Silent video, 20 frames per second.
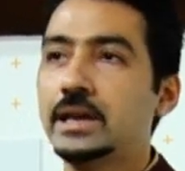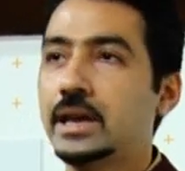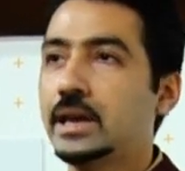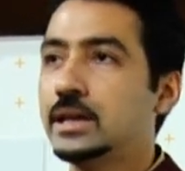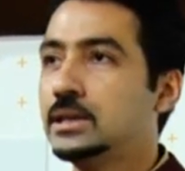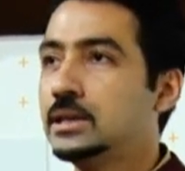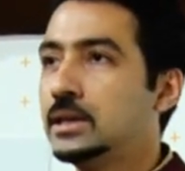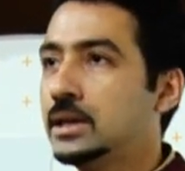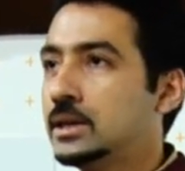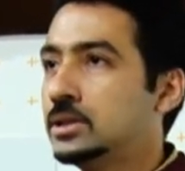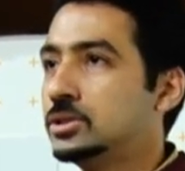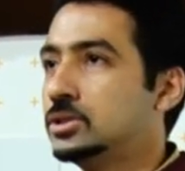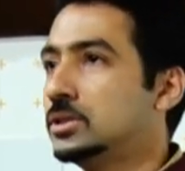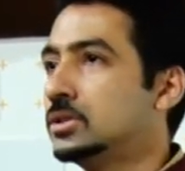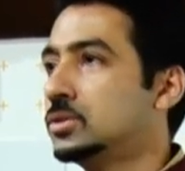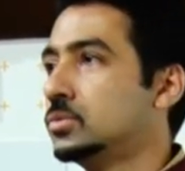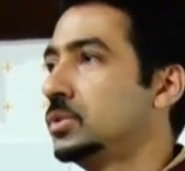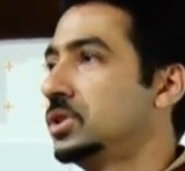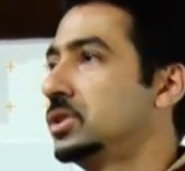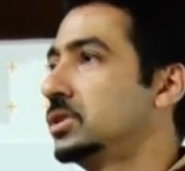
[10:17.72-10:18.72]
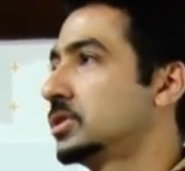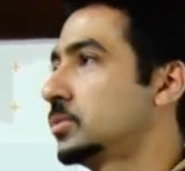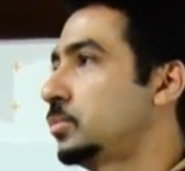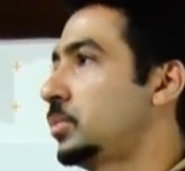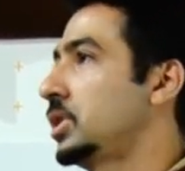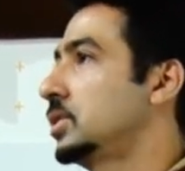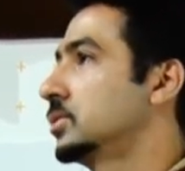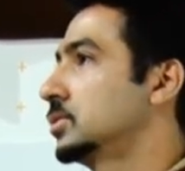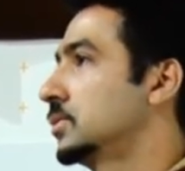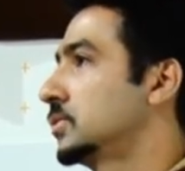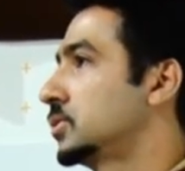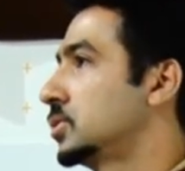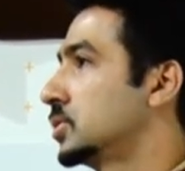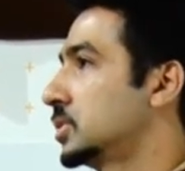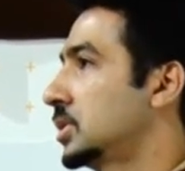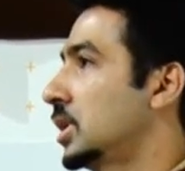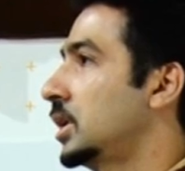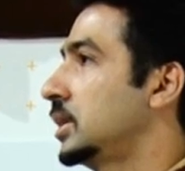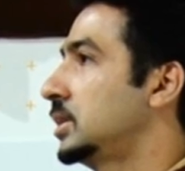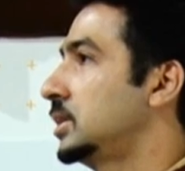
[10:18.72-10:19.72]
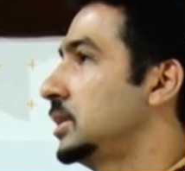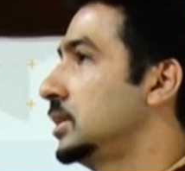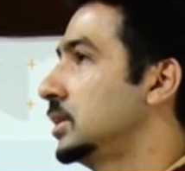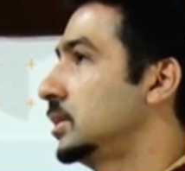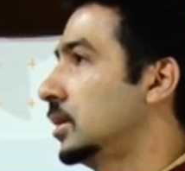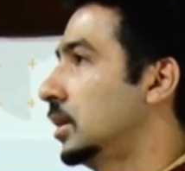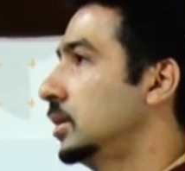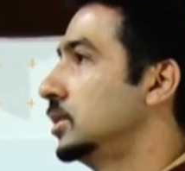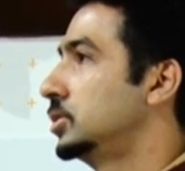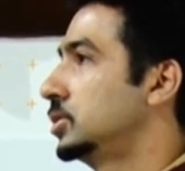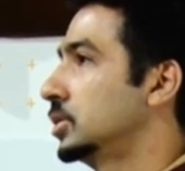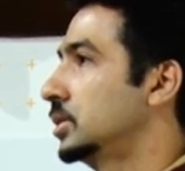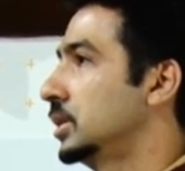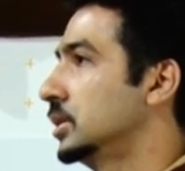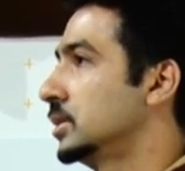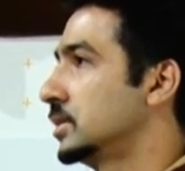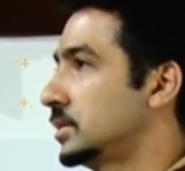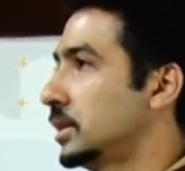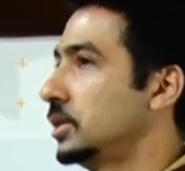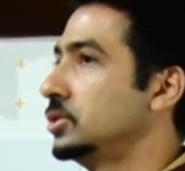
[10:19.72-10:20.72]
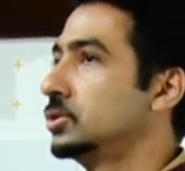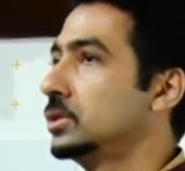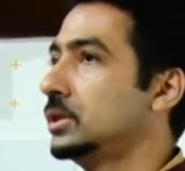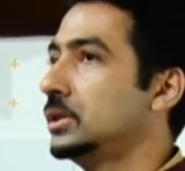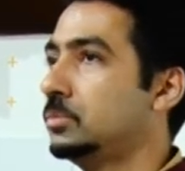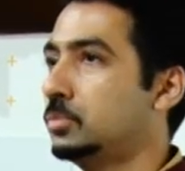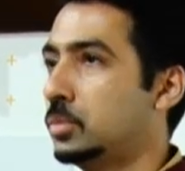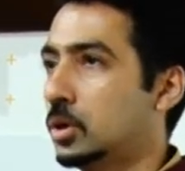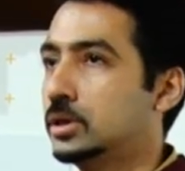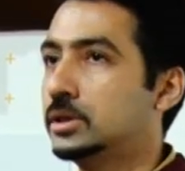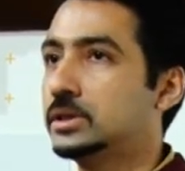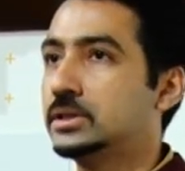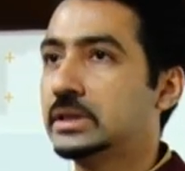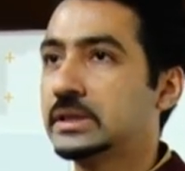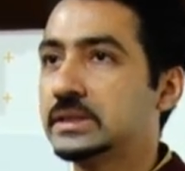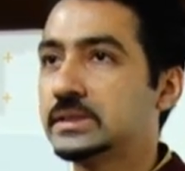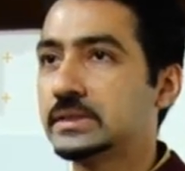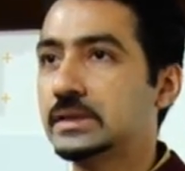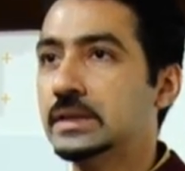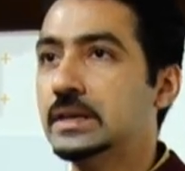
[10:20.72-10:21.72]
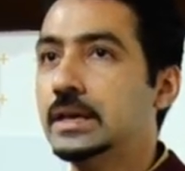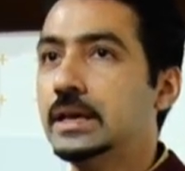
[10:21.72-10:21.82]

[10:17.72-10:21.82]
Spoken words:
engages with the space of society, culture, and essentially politics.